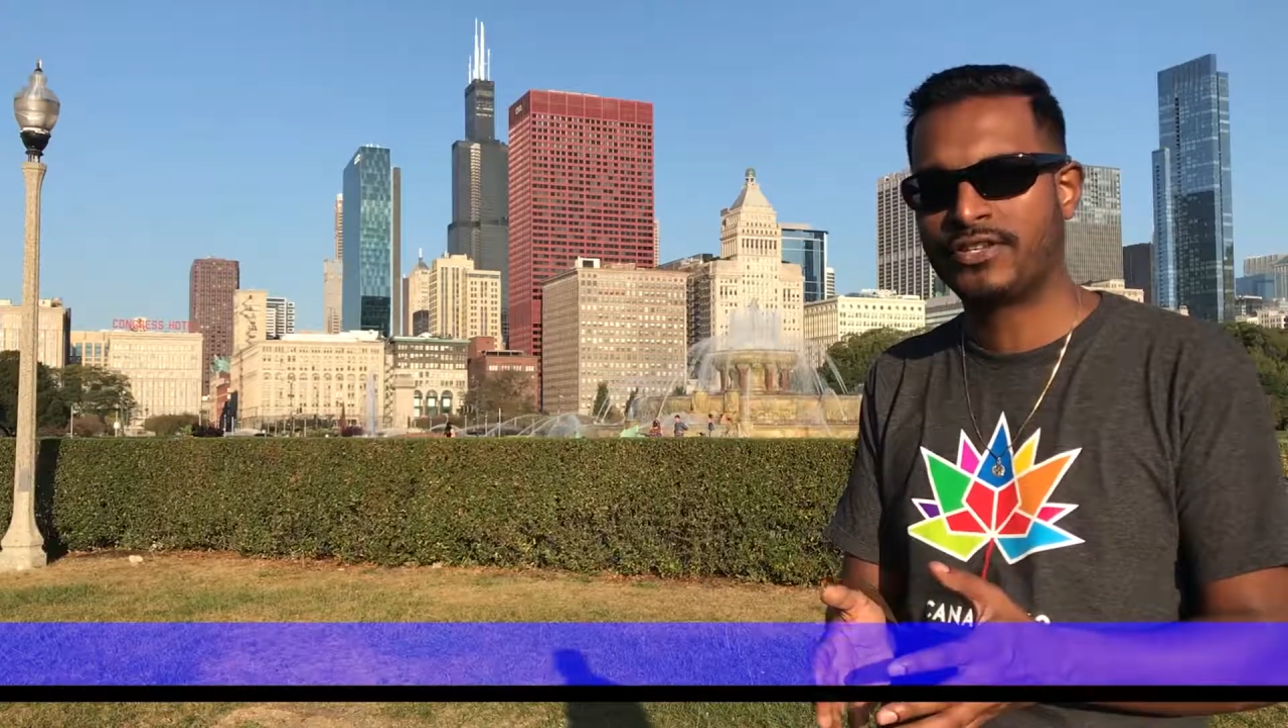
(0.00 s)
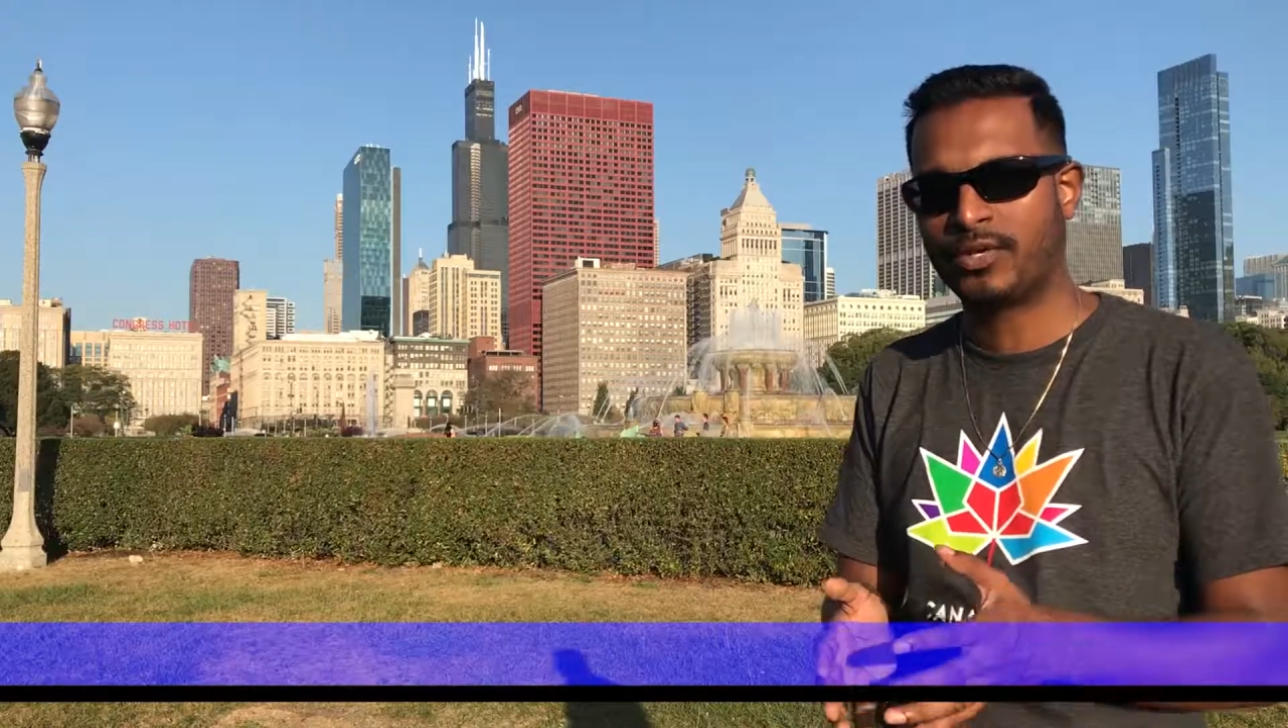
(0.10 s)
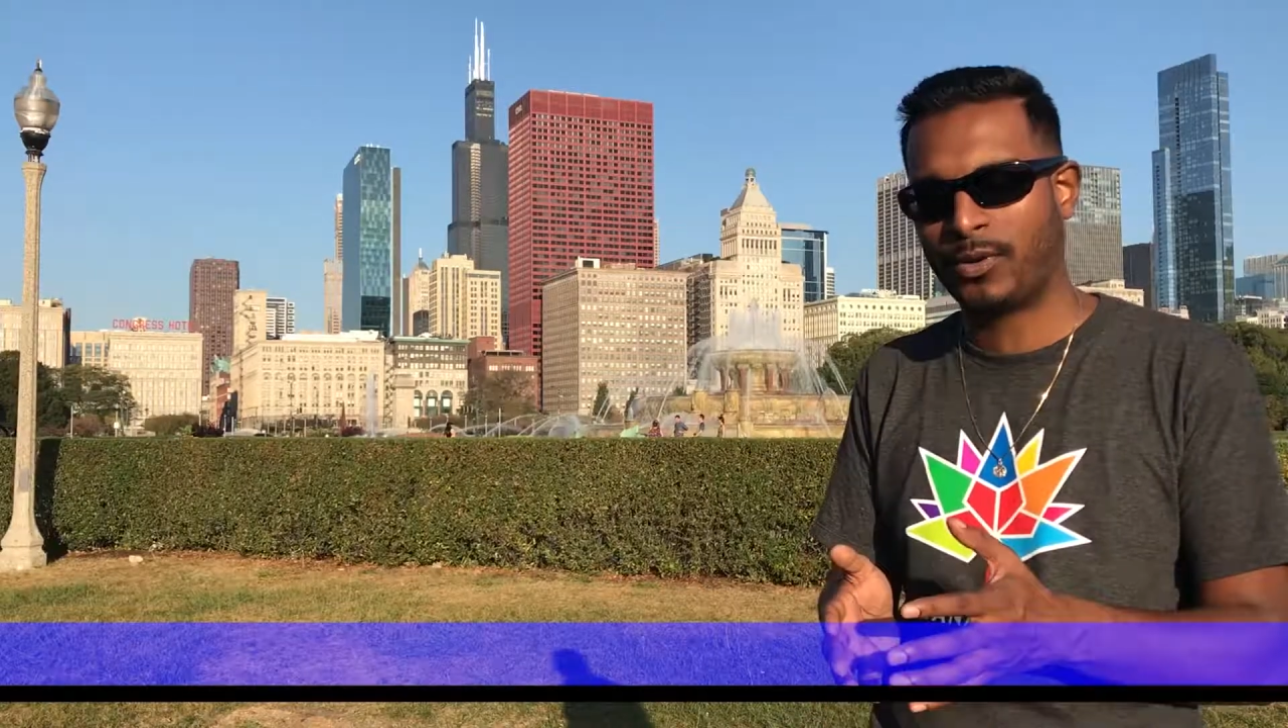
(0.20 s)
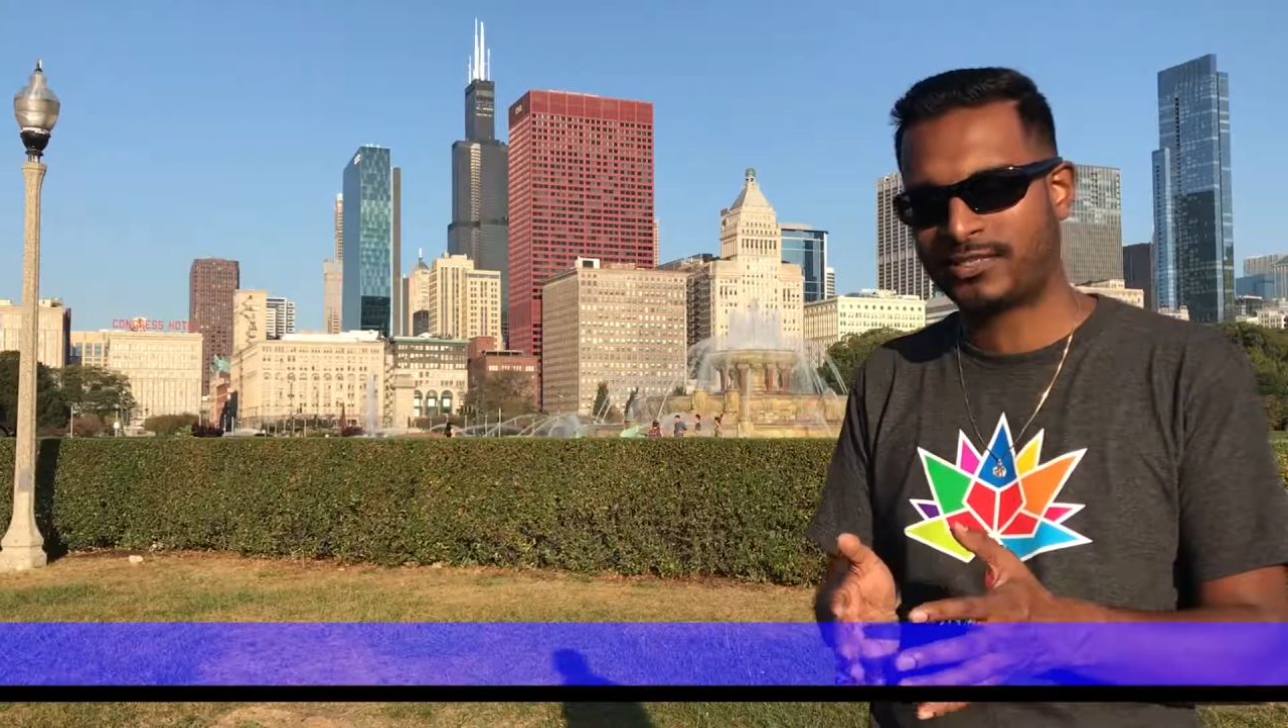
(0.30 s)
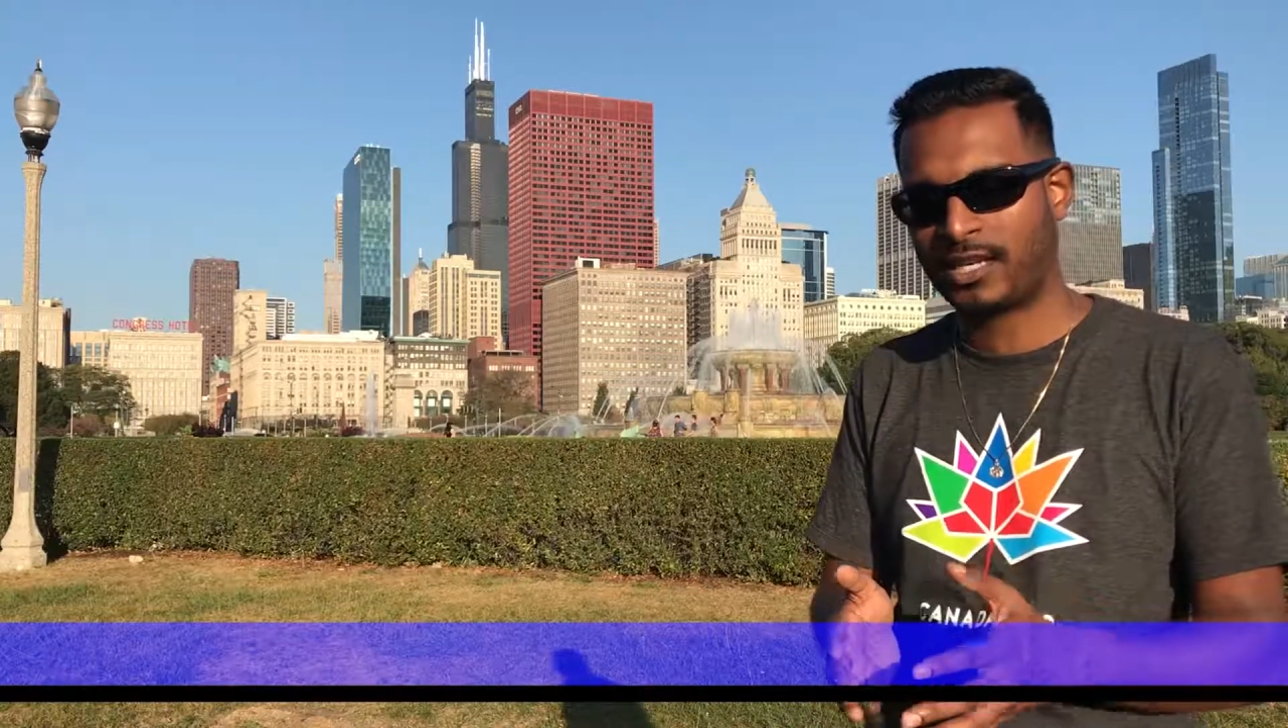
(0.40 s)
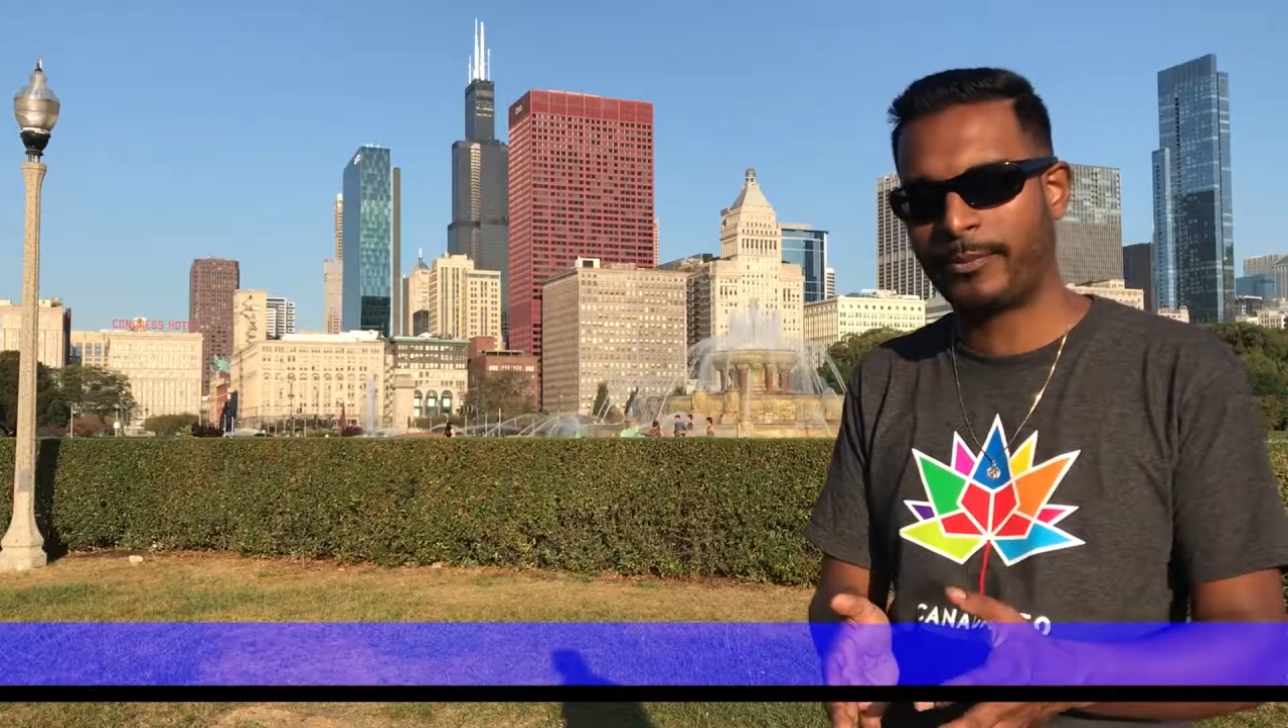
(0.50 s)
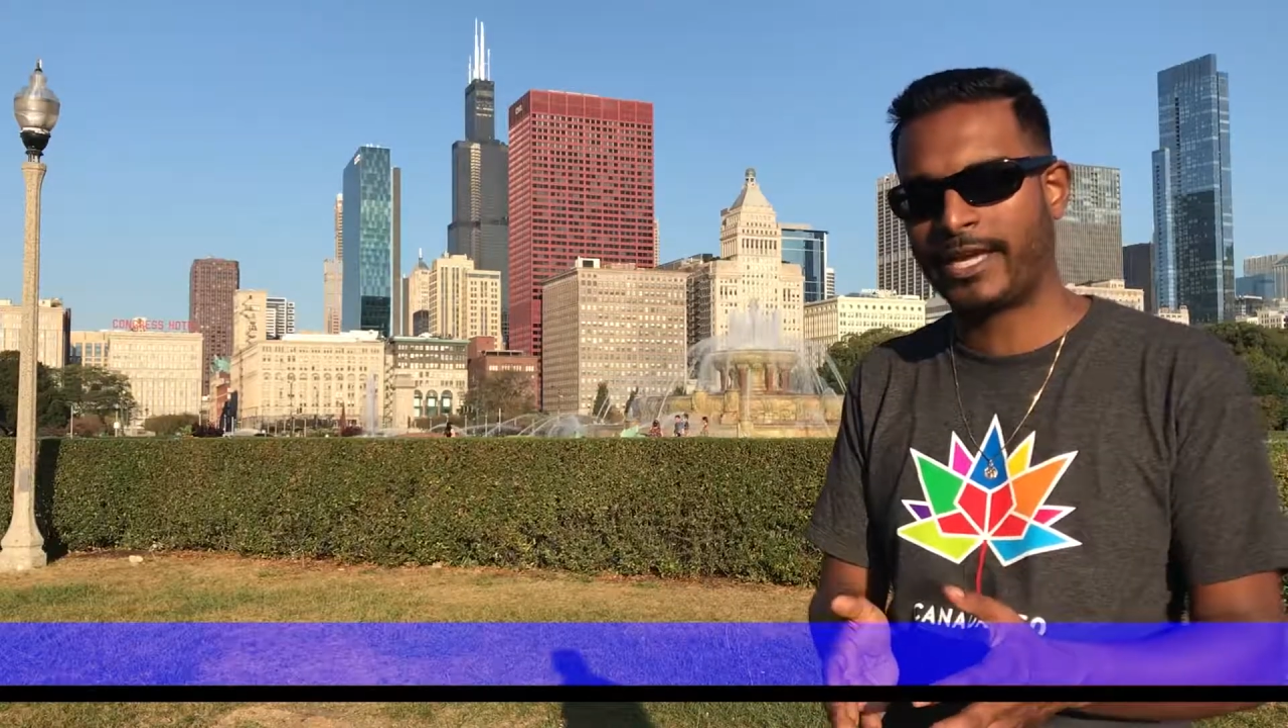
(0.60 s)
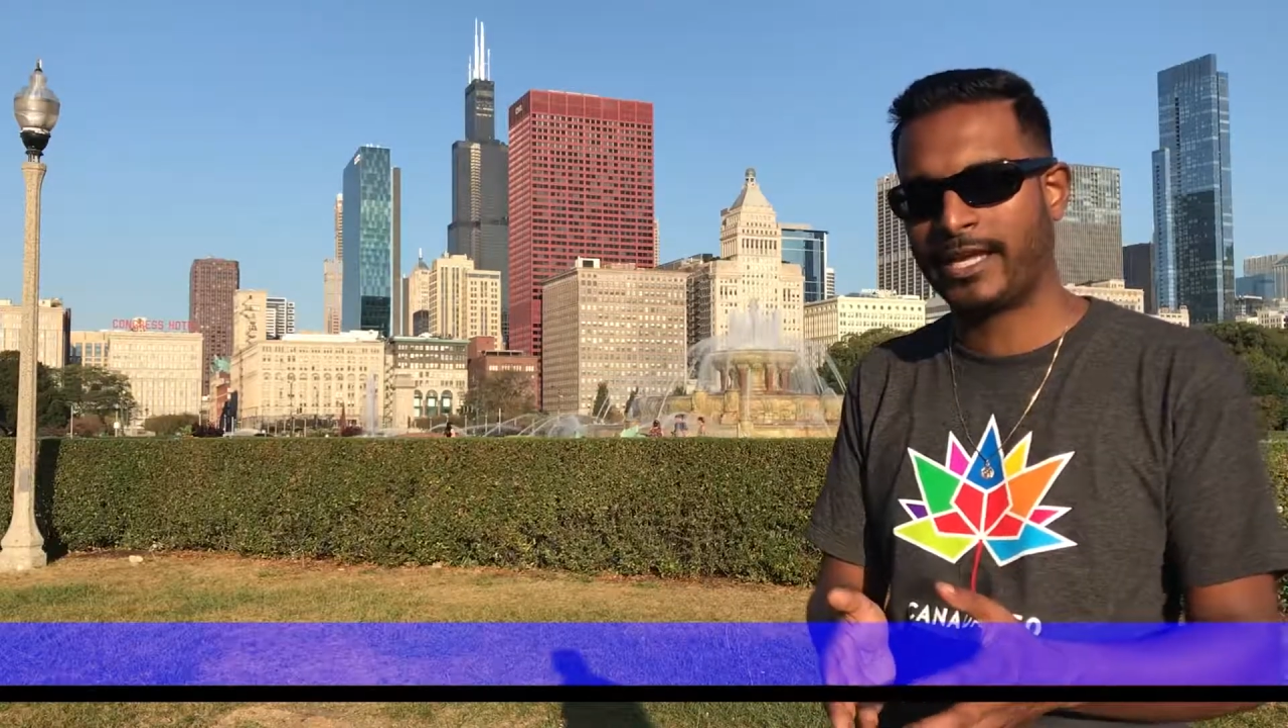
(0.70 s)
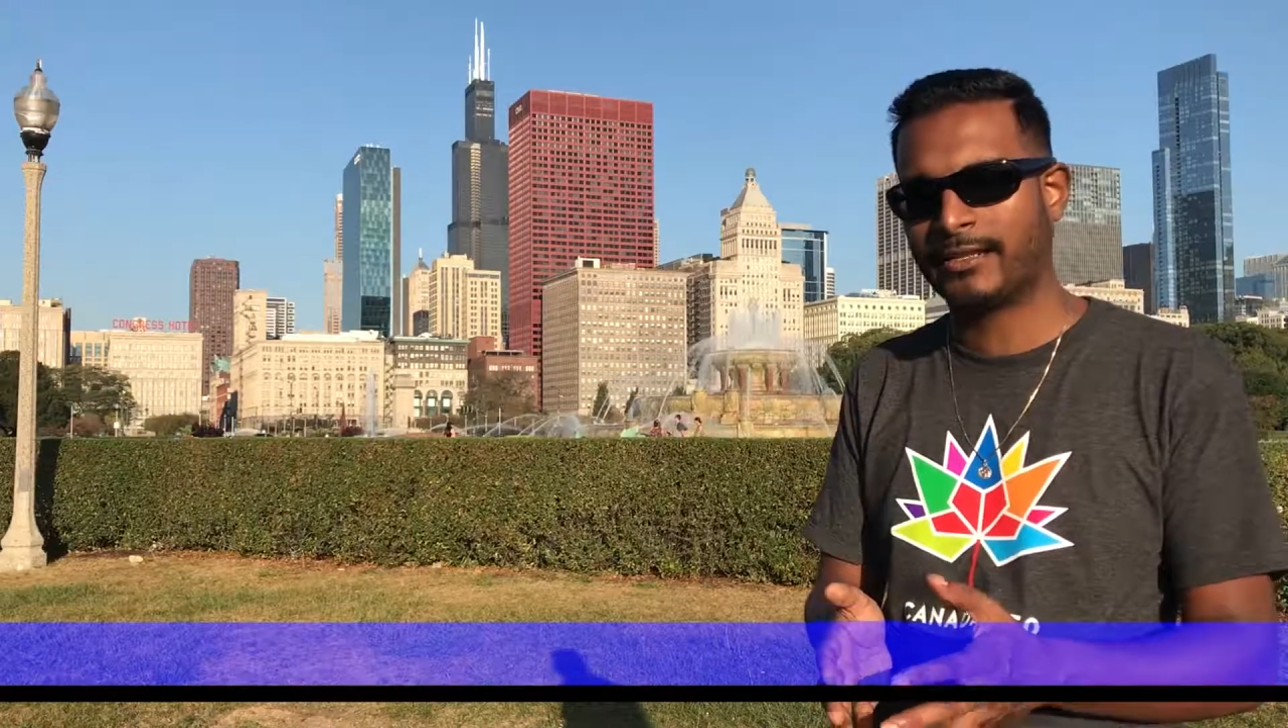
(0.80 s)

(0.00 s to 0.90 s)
to what's coming in?